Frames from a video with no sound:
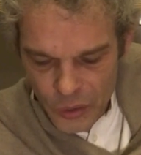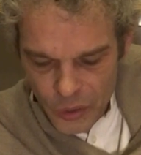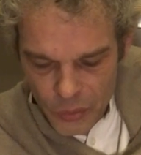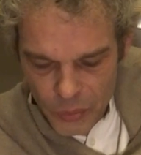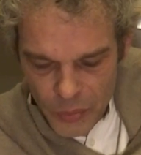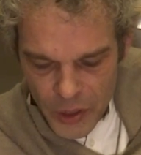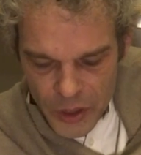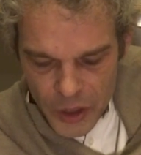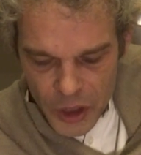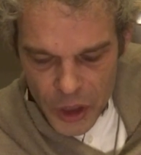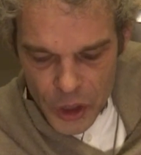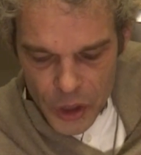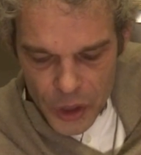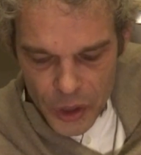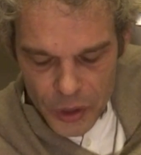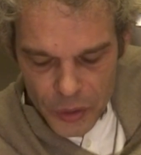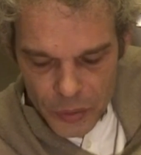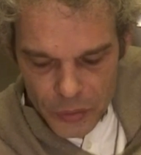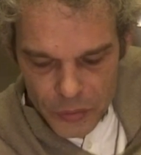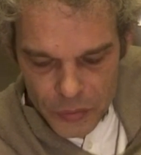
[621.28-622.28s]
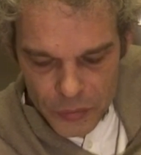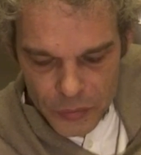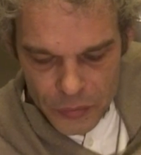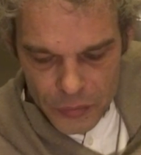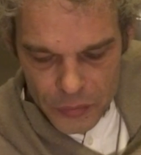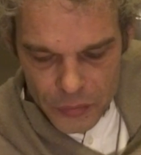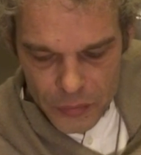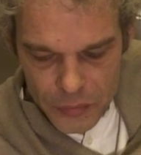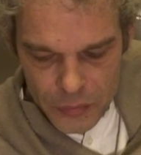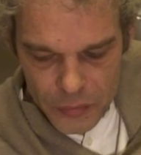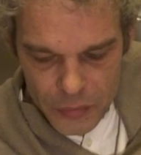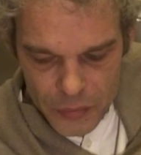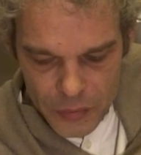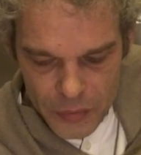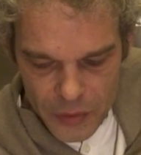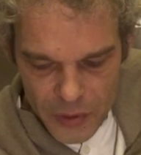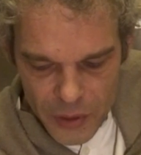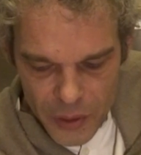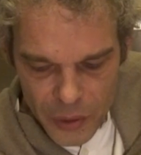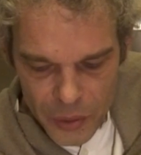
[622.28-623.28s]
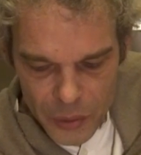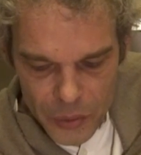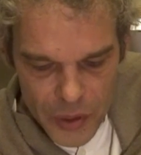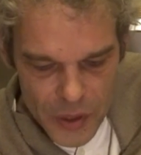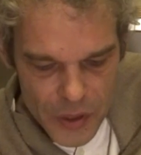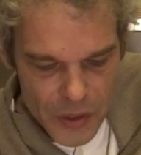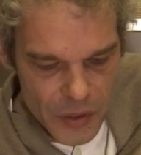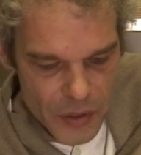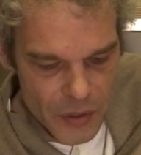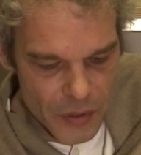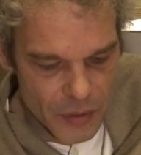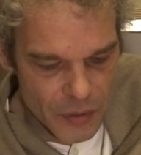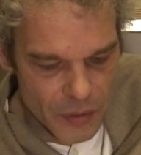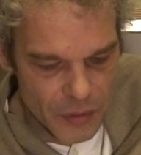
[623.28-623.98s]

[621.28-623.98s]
My teacher called this